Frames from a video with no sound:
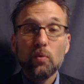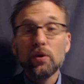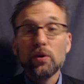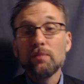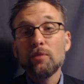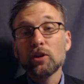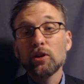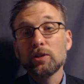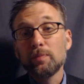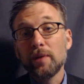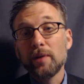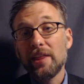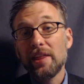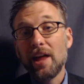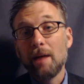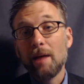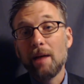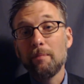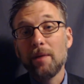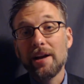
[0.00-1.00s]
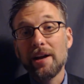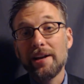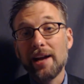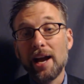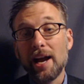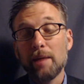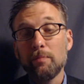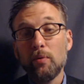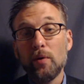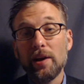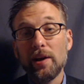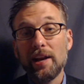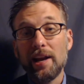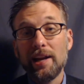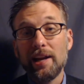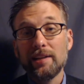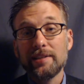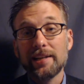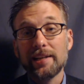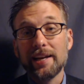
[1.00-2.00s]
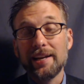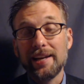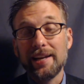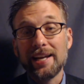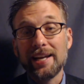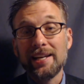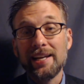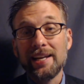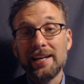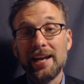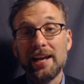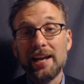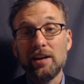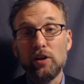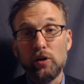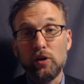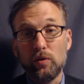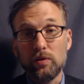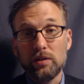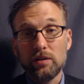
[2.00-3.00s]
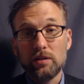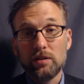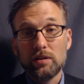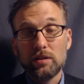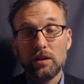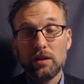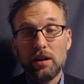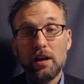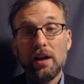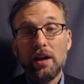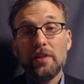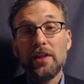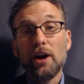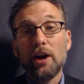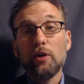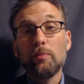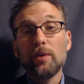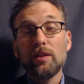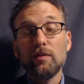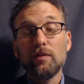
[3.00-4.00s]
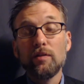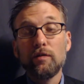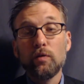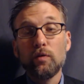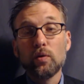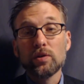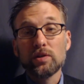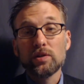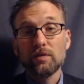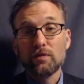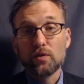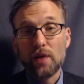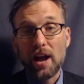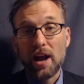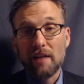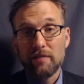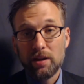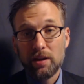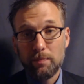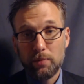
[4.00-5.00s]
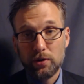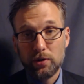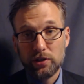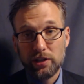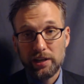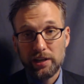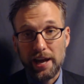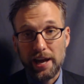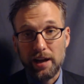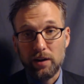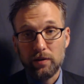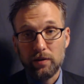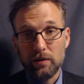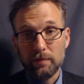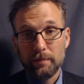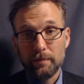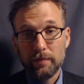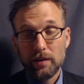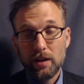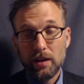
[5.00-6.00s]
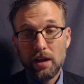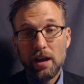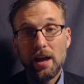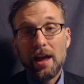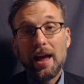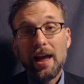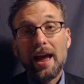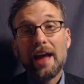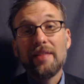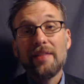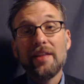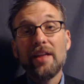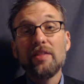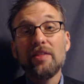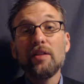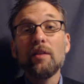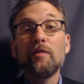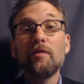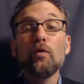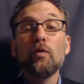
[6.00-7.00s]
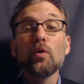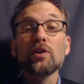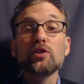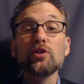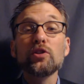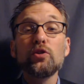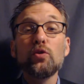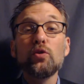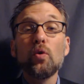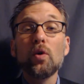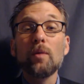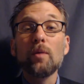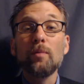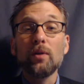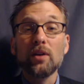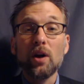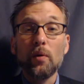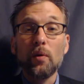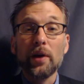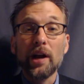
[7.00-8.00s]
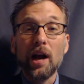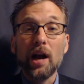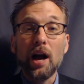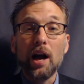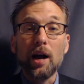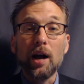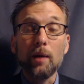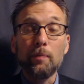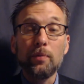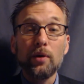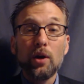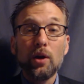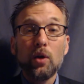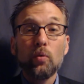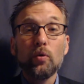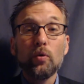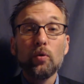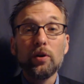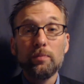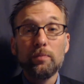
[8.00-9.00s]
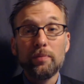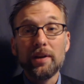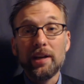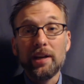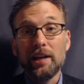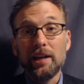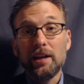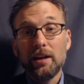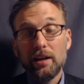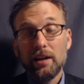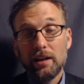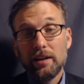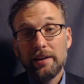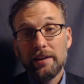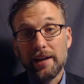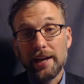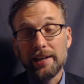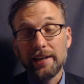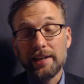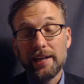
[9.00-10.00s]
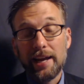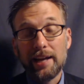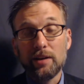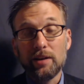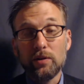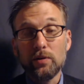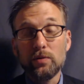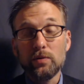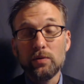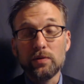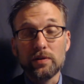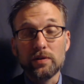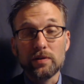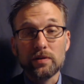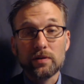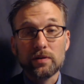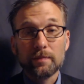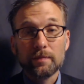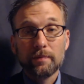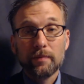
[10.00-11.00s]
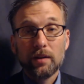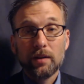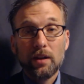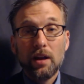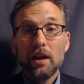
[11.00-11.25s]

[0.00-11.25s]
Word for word: We'd multiply that by 9.8 to get 98 newtons. That would be the force of gravity pushing down. And then the force normal going up would be 98 newtons.